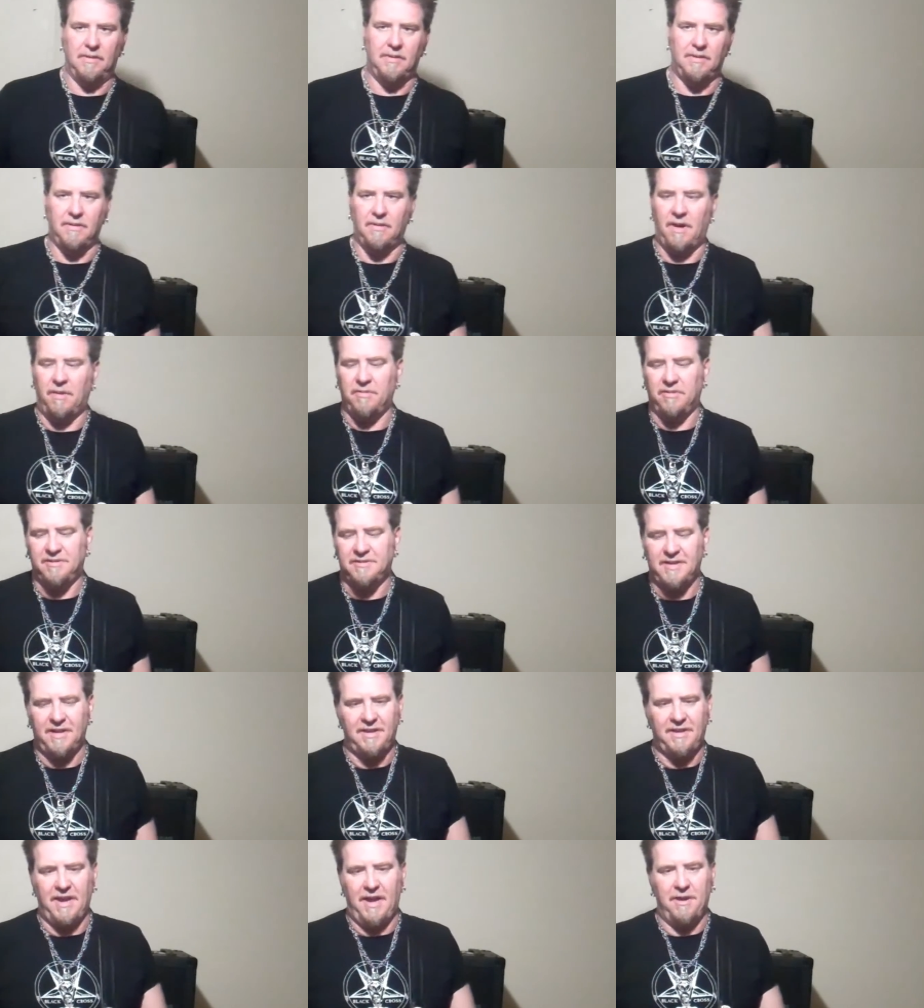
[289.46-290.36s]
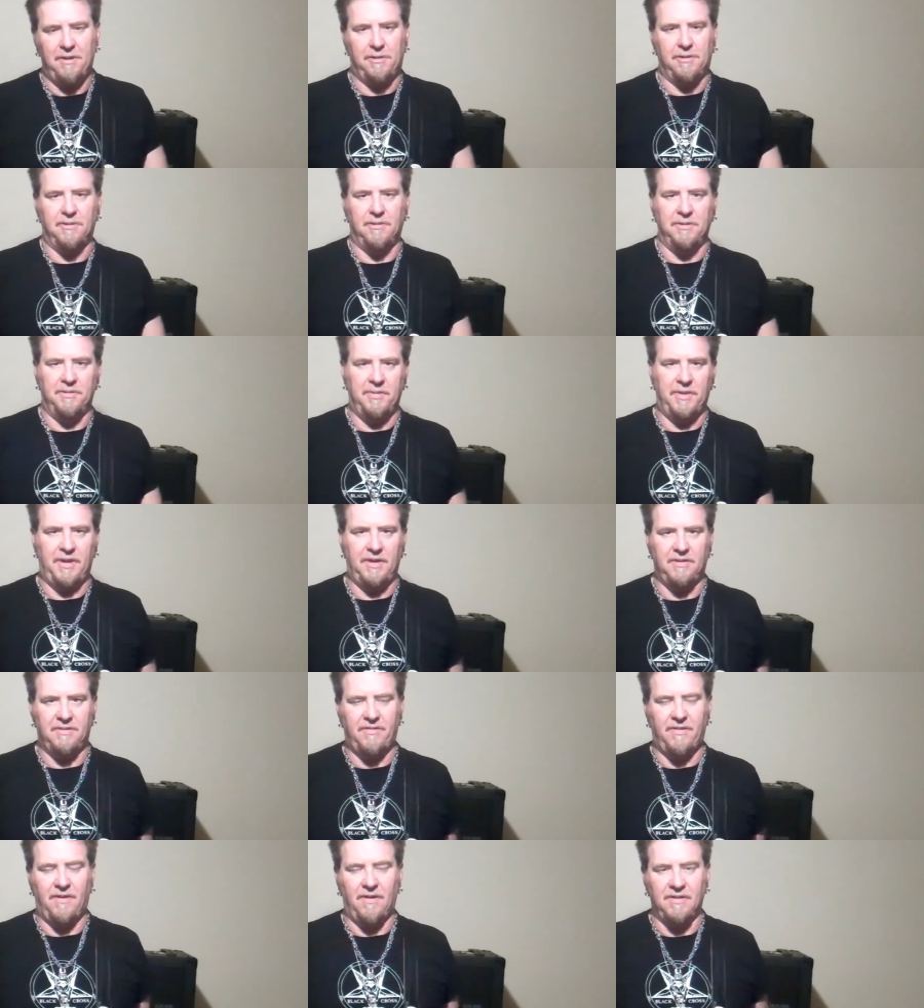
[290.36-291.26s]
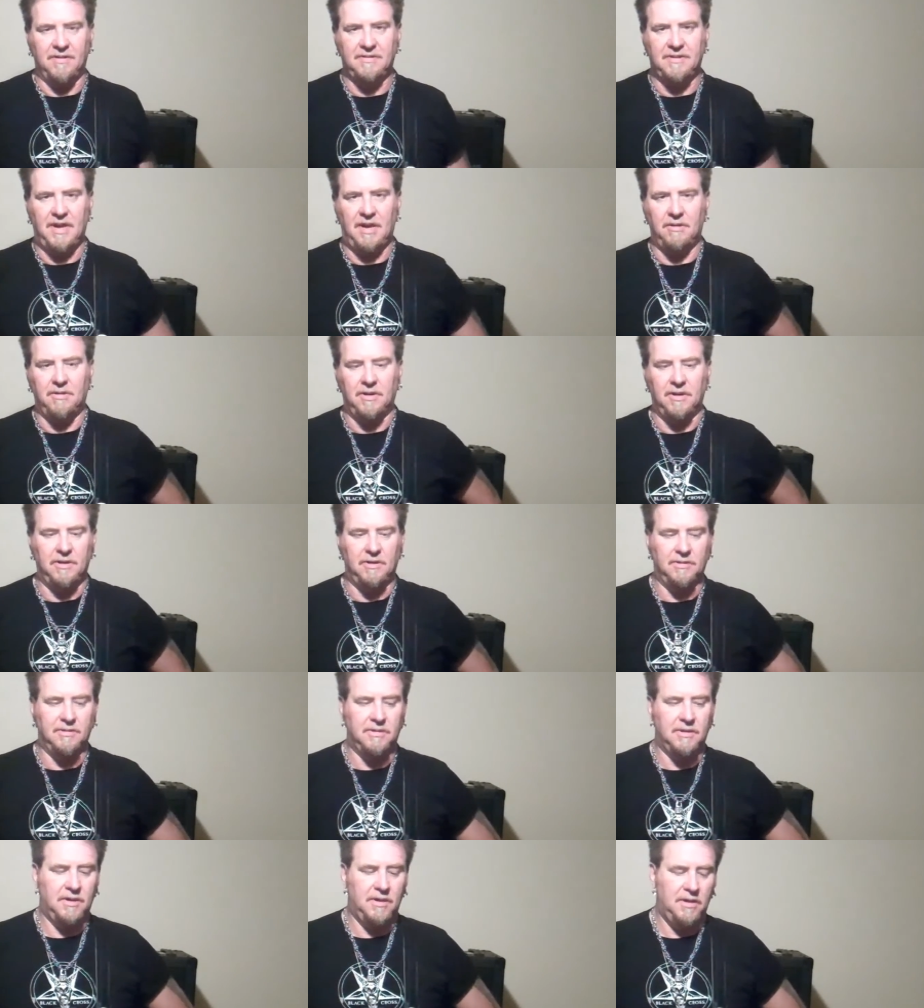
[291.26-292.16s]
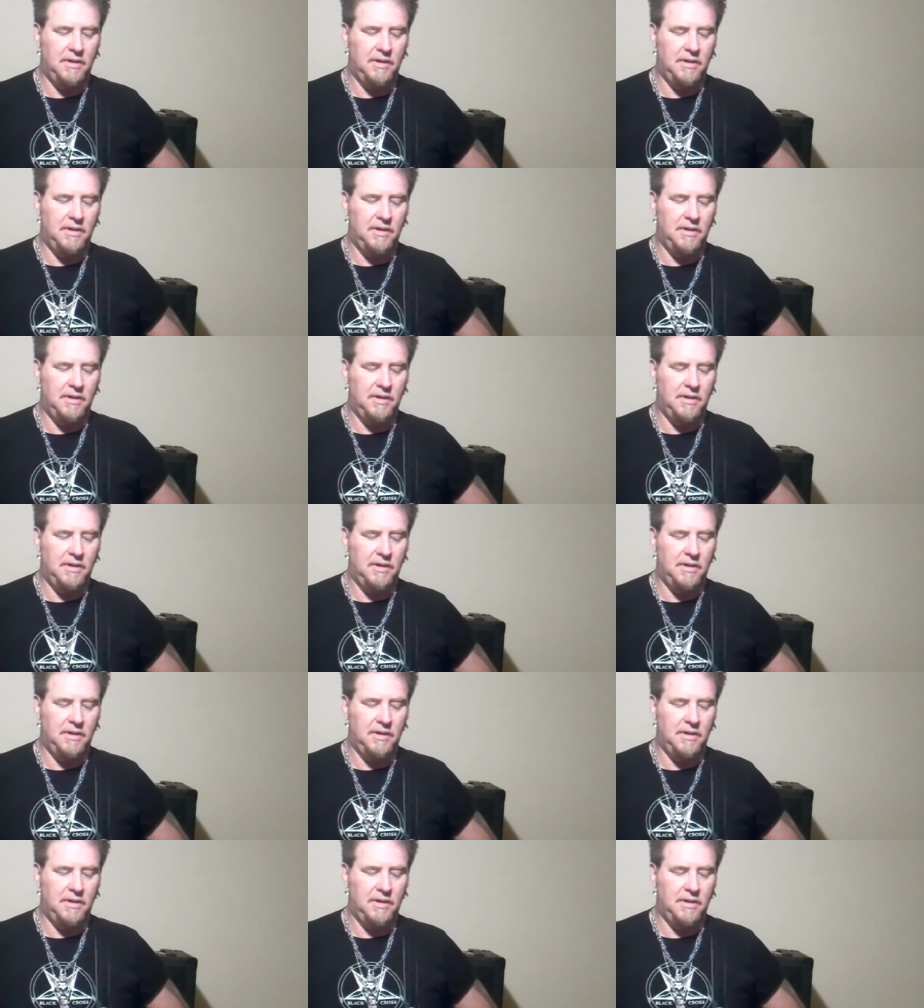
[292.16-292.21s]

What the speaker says: They're almost identical to me as far as sound goes.